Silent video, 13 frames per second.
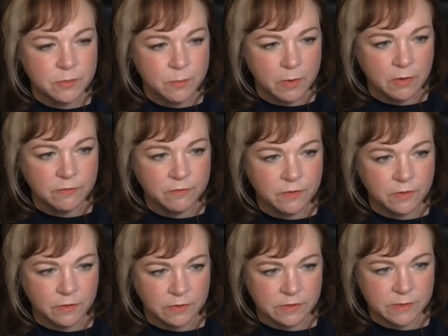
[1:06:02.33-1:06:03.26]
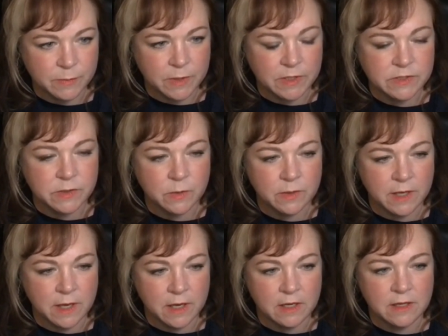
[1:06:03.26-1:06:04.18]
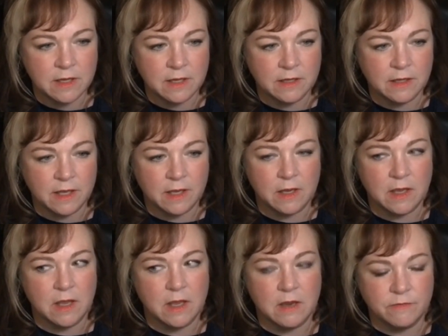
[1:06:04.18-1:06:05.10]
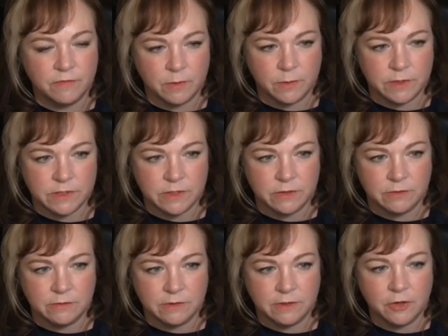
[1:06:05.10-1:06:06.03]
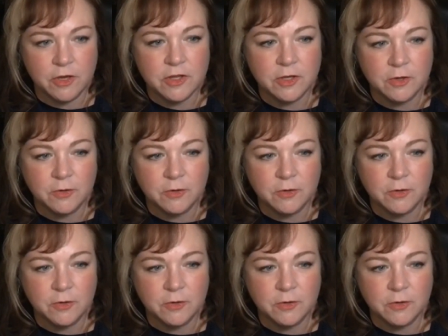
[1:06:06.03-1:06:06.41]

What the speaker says: your book first because don't let anything like influence you. You're in the